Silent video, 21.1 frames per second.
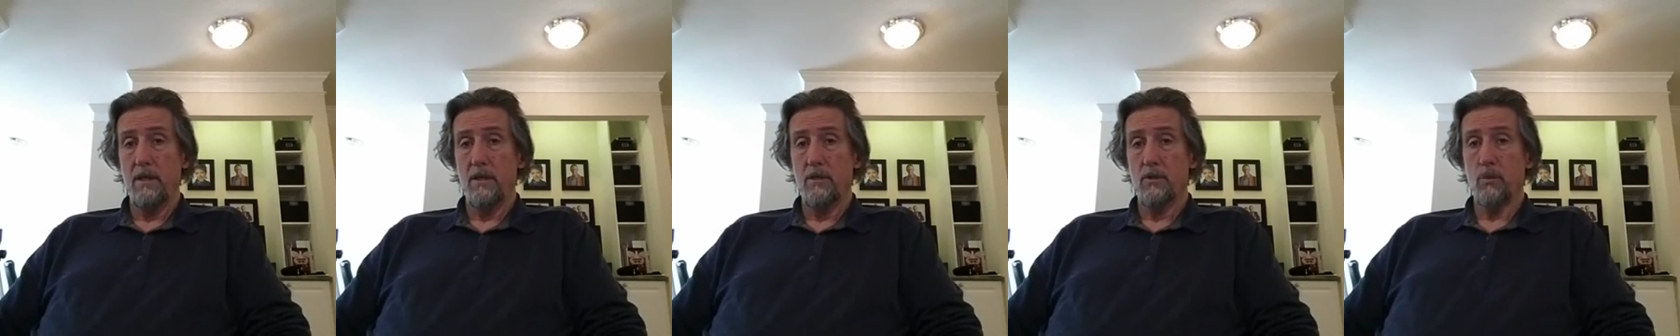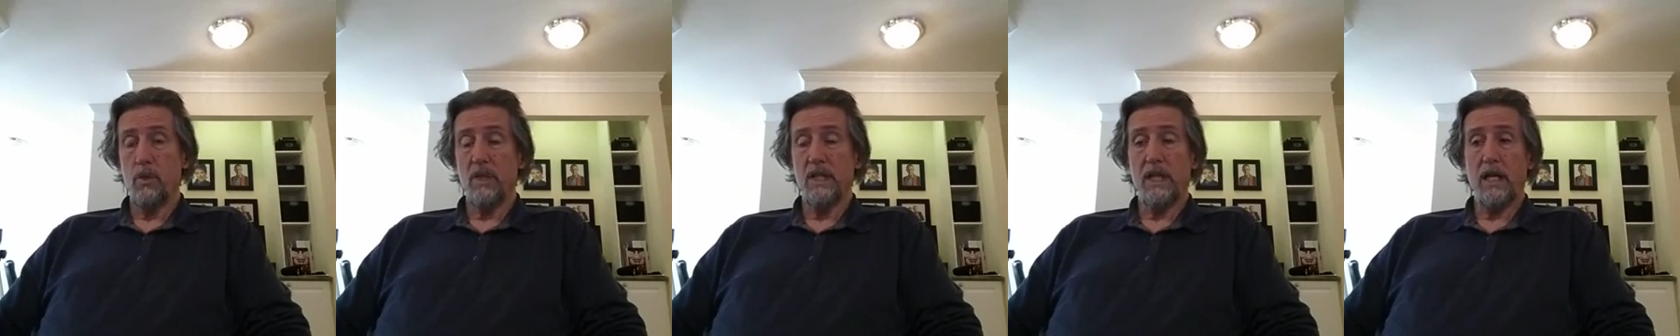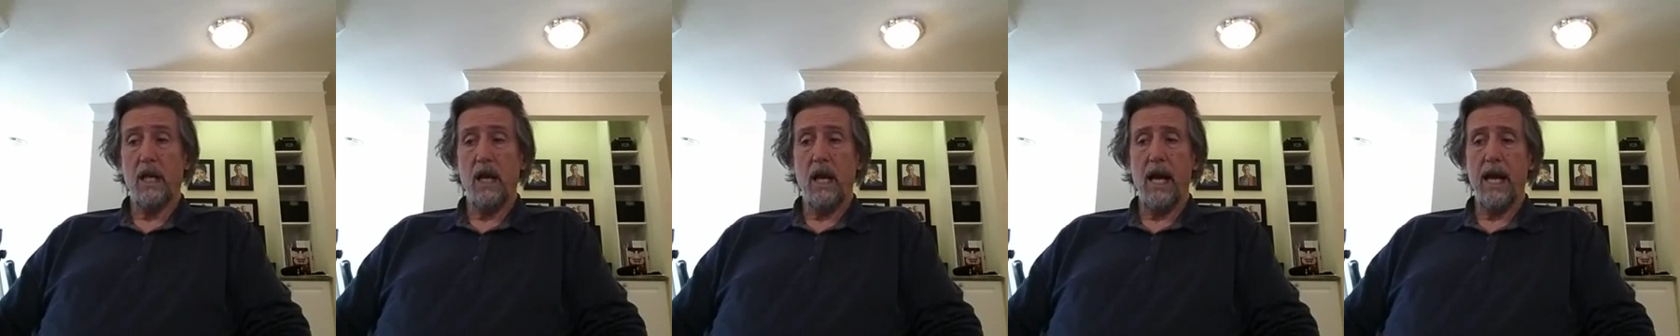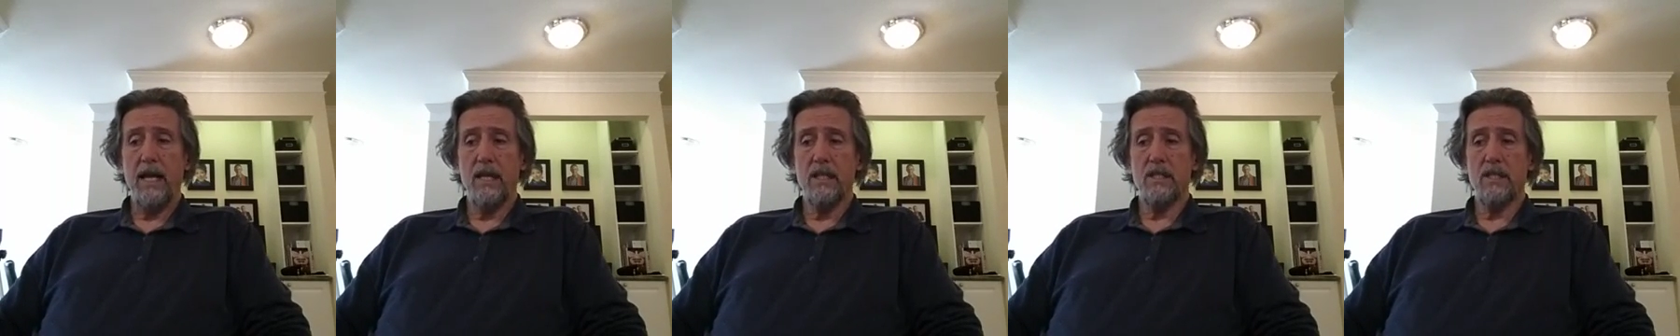When the
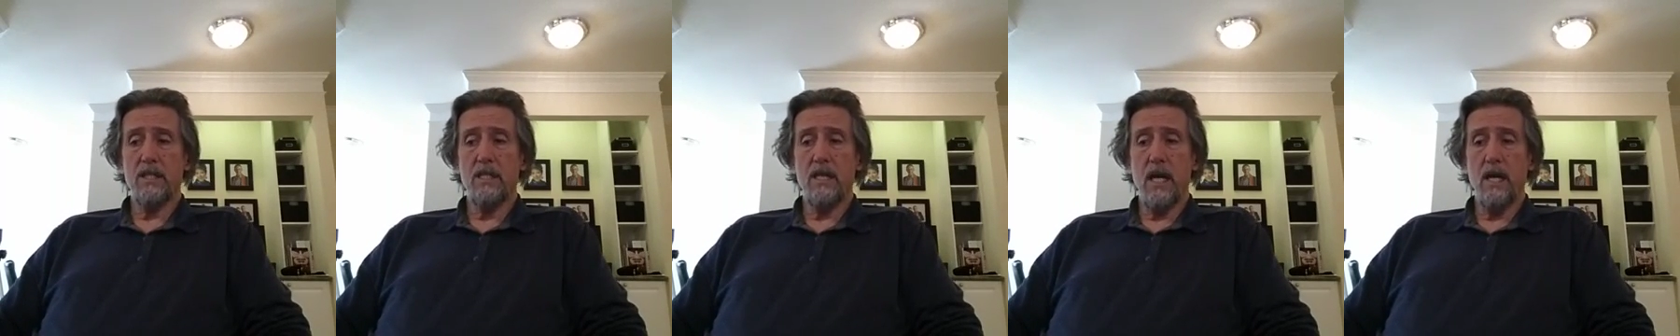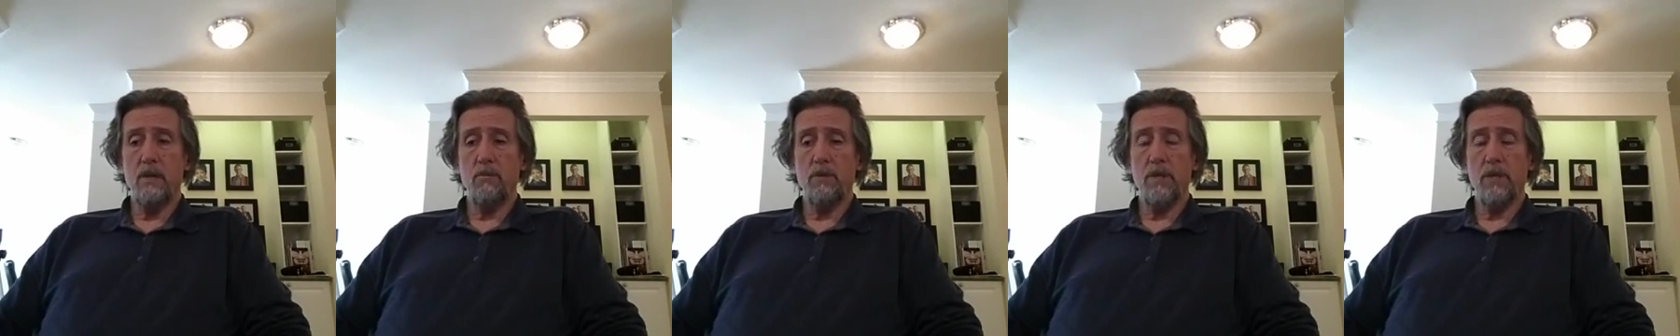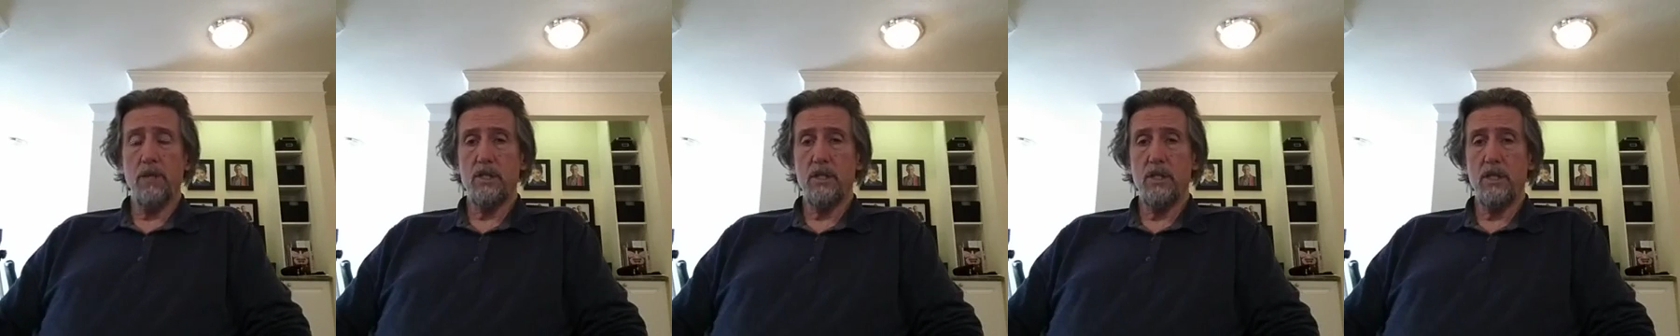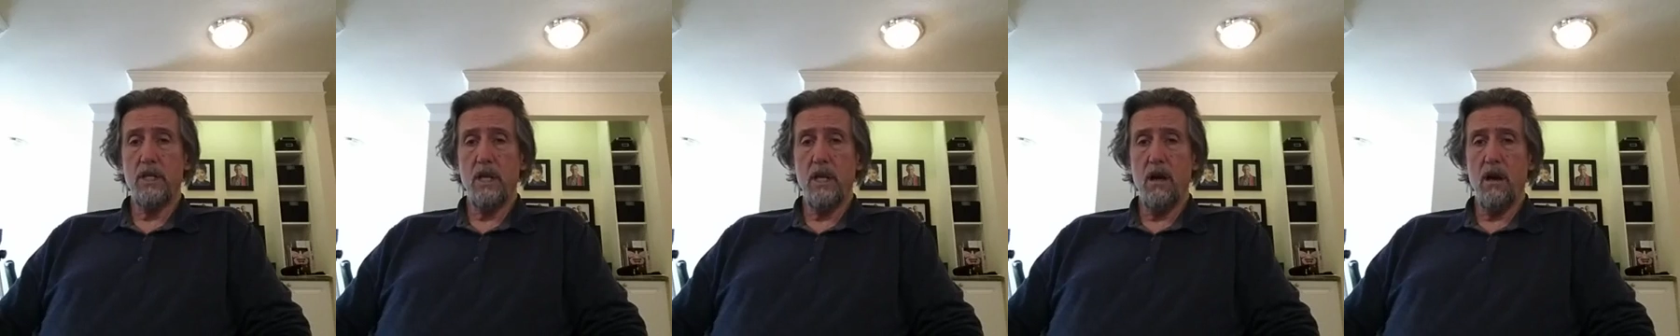client is done with the
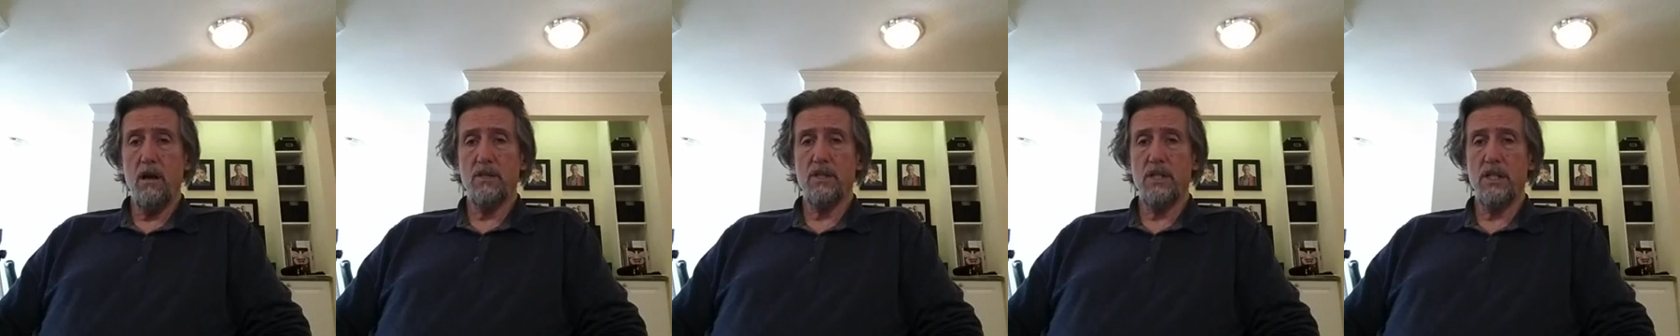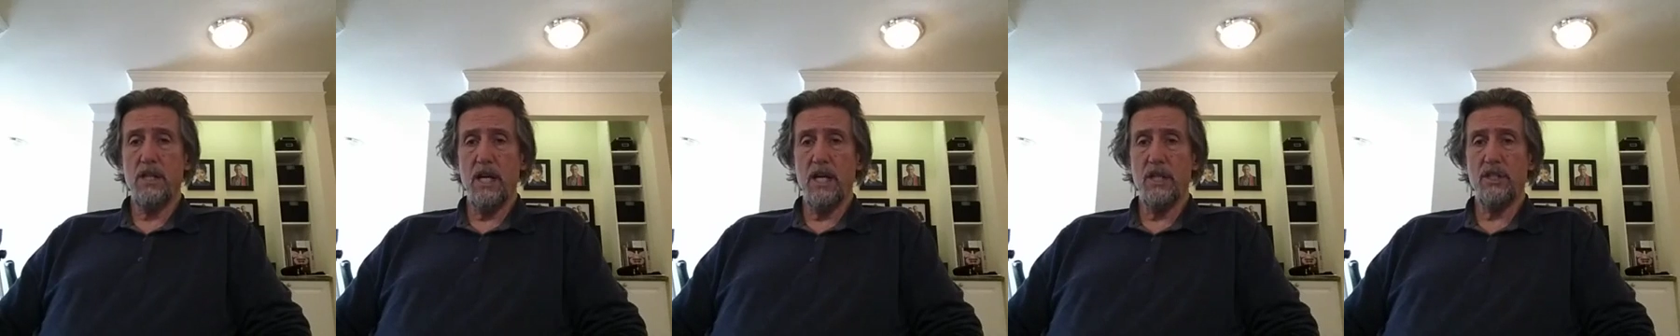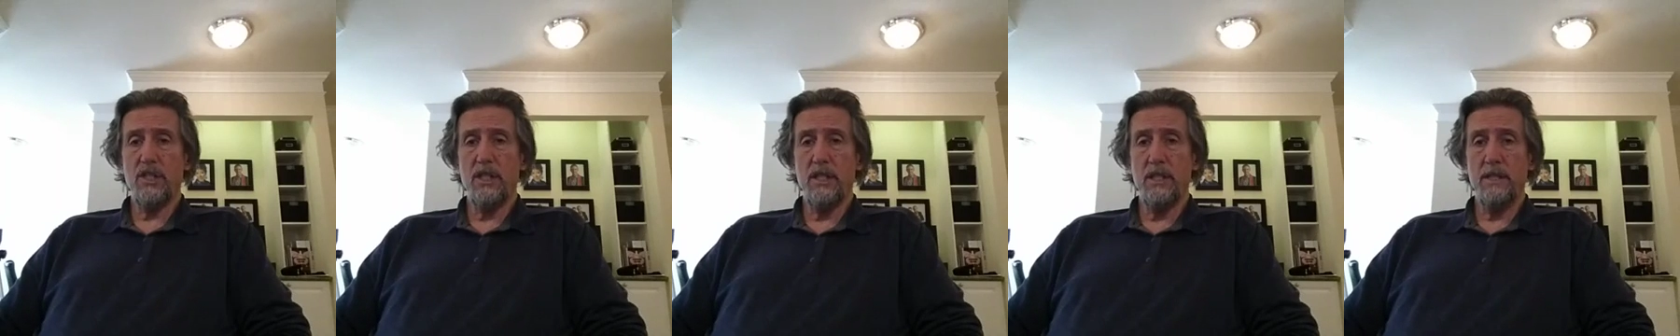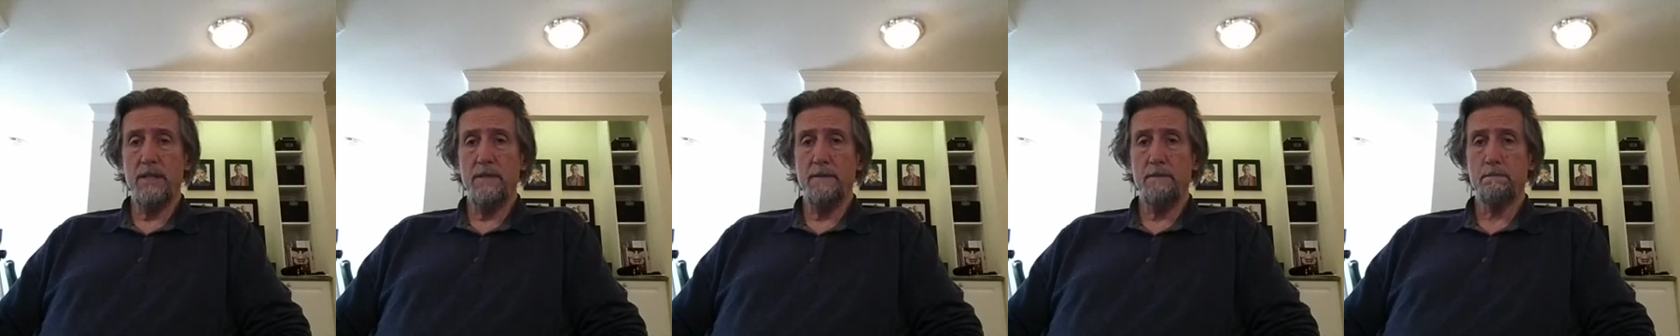CR
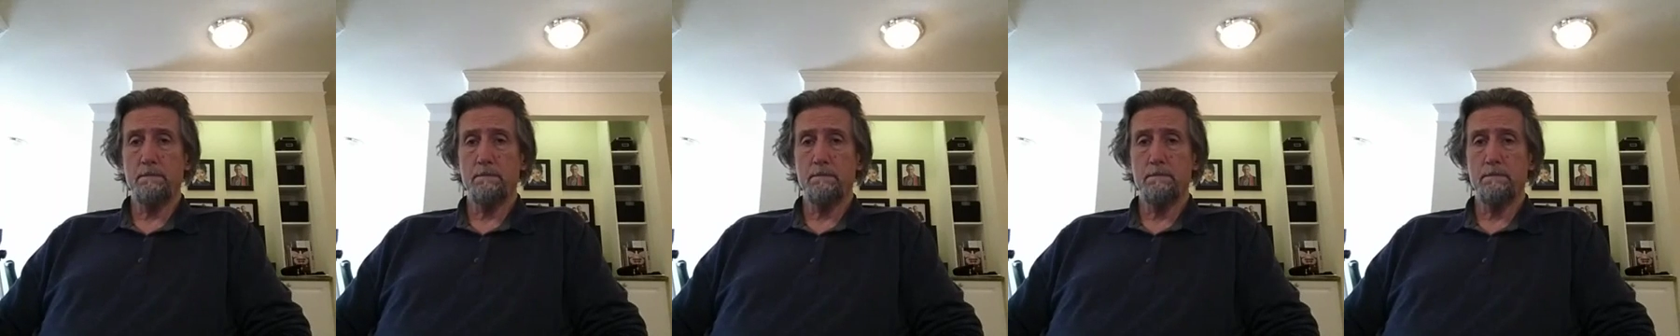session,